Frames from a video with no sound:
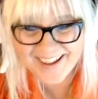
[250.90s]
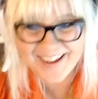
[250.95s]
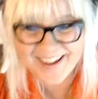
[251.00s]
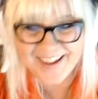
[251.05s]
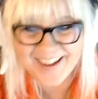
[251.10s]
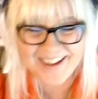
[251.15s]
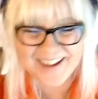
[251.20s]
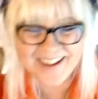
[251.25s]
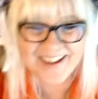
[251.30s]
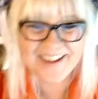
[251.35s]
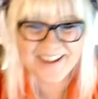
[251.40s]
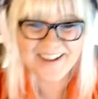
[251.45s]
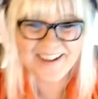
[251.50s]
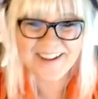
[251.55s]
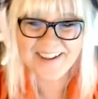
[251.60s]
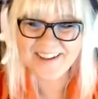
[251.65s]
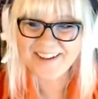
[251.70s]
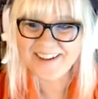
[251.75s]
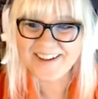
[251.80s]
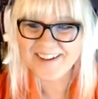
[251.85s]

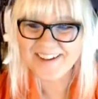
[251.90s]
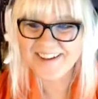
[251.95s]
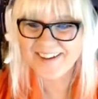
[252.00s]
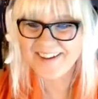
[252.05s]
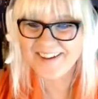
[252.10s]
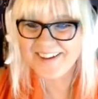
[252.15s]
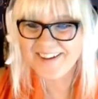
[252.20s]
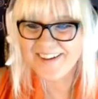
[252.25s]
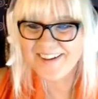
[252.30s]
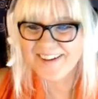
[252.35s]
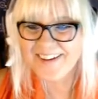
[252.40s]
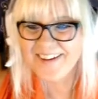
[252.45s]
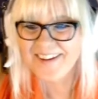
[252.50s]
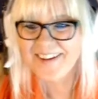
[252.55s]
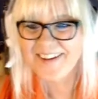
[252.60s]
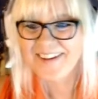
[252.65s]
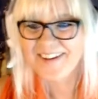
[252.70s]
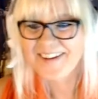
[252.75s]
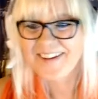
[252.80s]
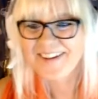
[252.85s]

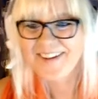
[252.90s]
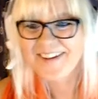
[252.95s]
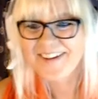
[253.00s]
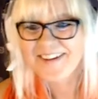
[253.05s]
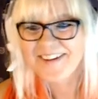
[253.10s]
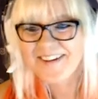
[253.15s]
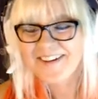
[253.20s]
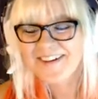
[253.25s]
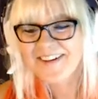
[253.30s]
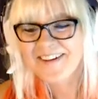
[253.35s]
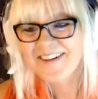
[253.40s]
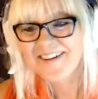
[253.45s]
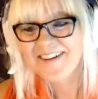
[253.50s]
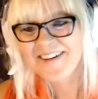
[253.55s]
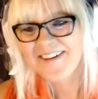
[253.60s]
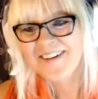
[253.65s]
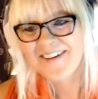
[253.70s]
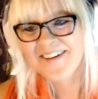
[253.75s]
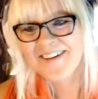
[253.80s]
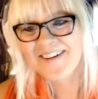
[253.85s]

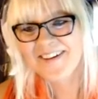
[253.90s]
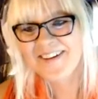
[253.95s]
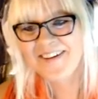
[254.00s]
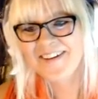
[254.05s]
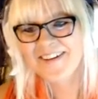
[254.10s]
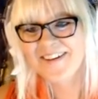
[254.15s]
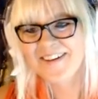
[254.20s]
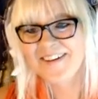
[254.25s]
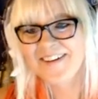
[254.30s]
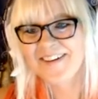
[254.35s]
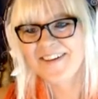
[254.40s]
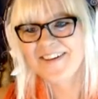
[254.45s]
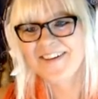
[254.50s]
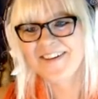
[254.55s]
No words are spoken by the person on screen.